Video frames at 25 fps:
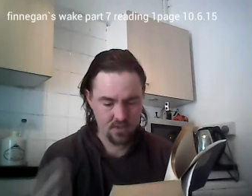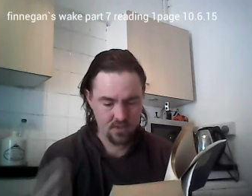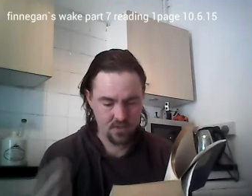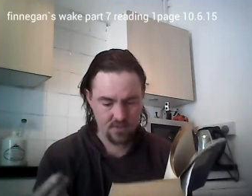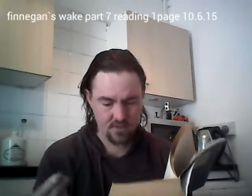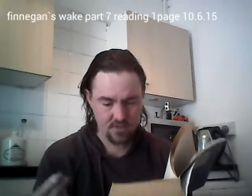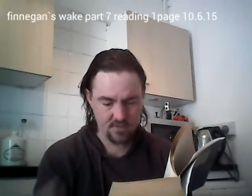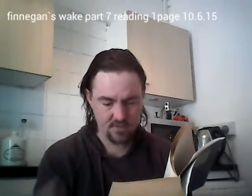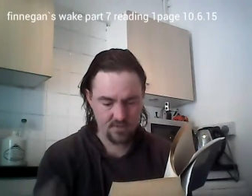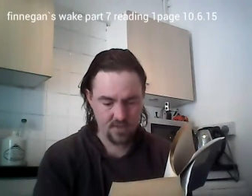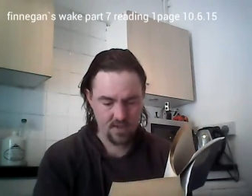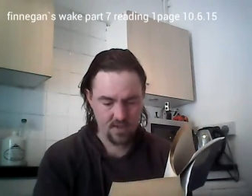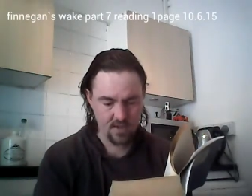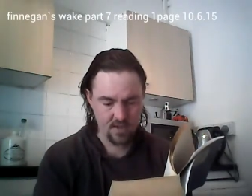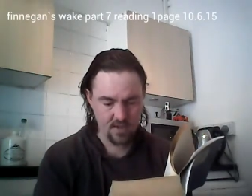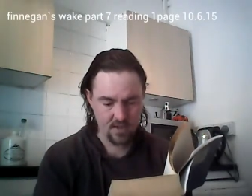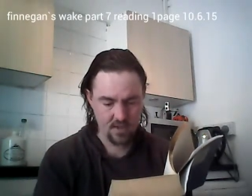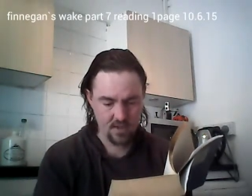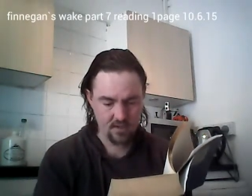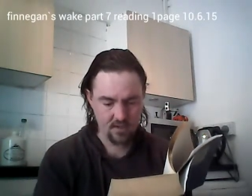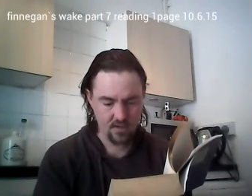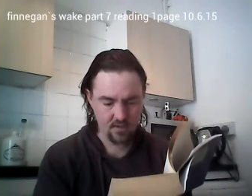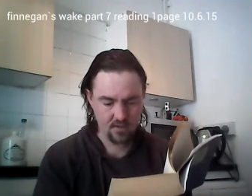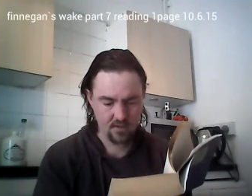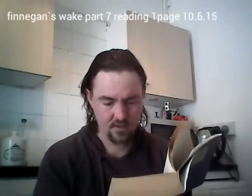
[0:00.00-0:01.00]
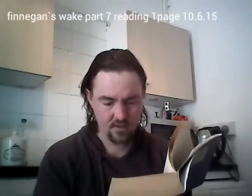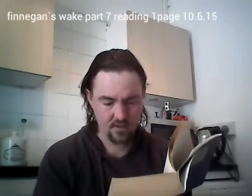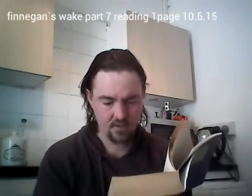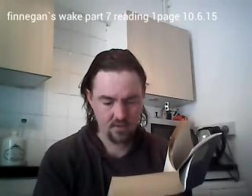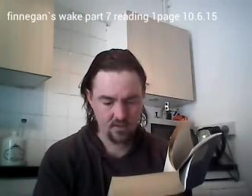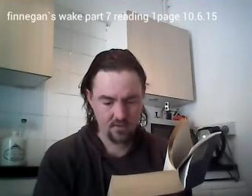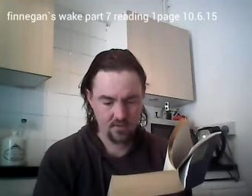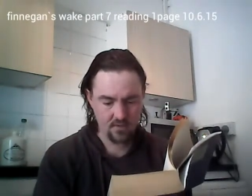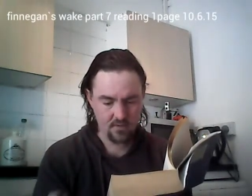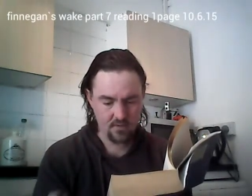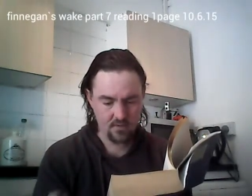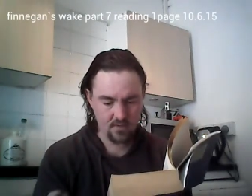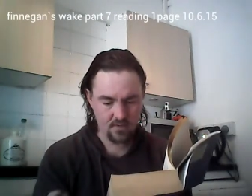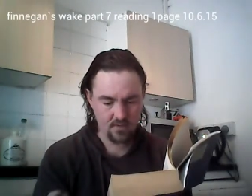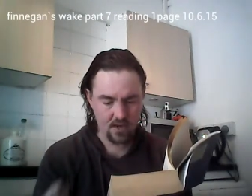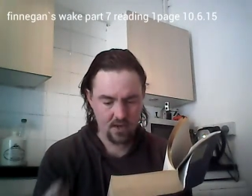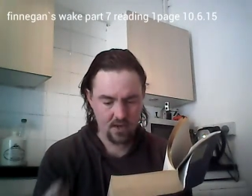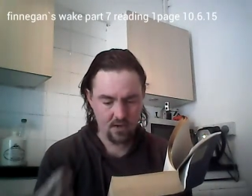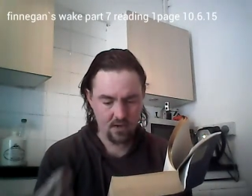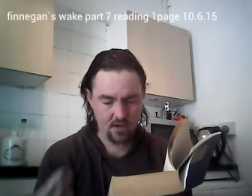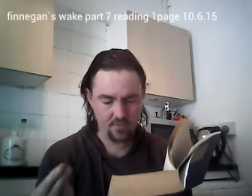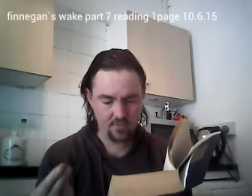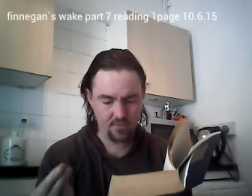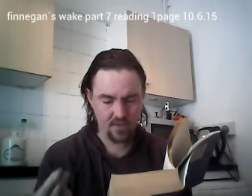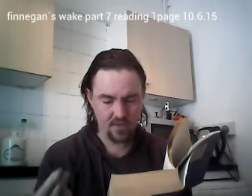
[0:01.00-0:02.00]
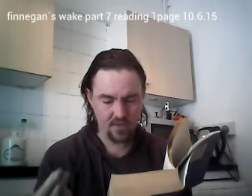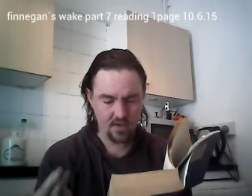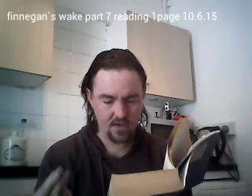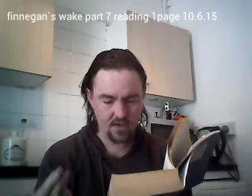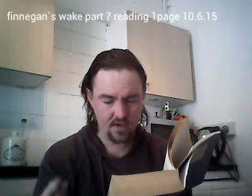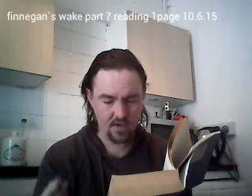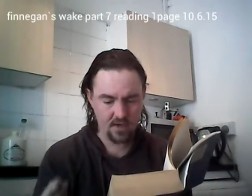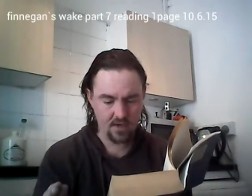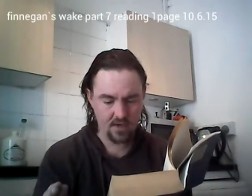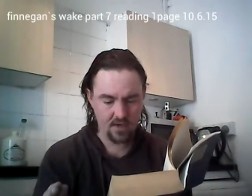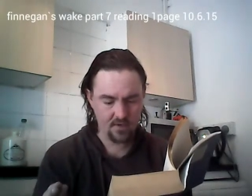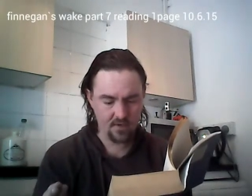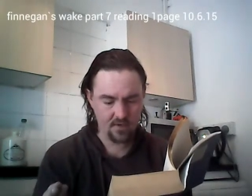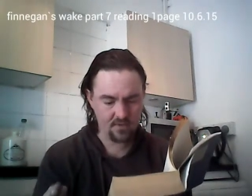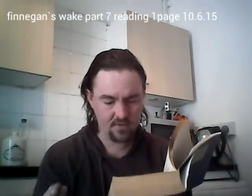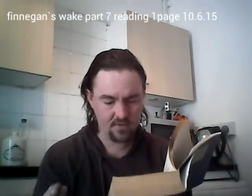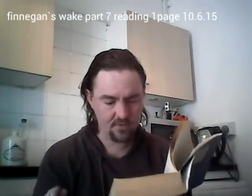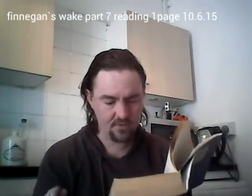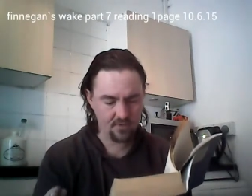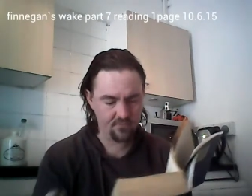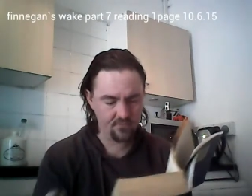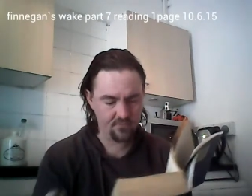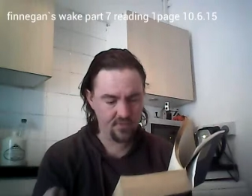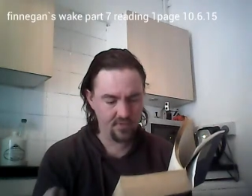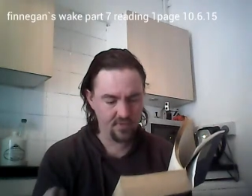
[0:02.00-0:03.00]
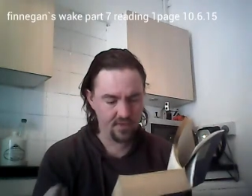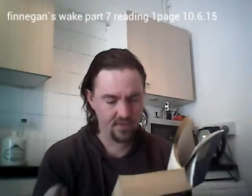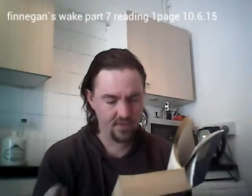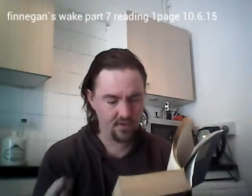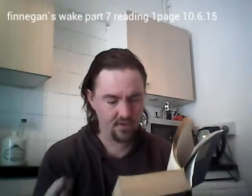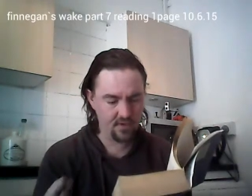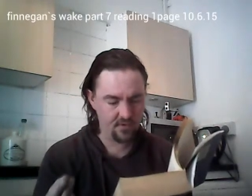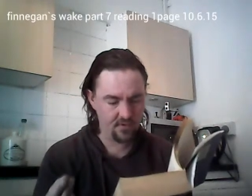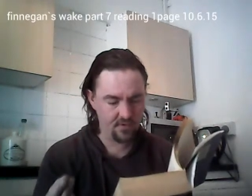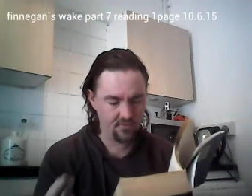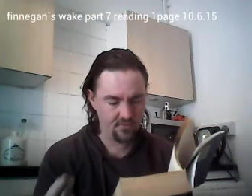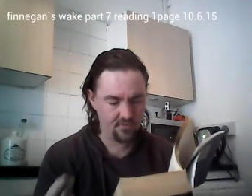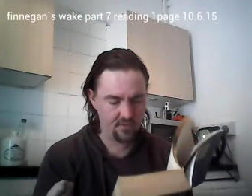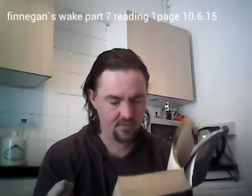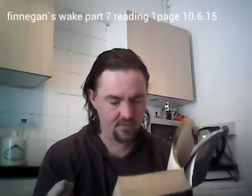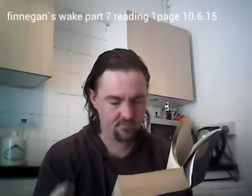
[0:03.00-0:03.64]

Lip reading: And there now they are, the fear of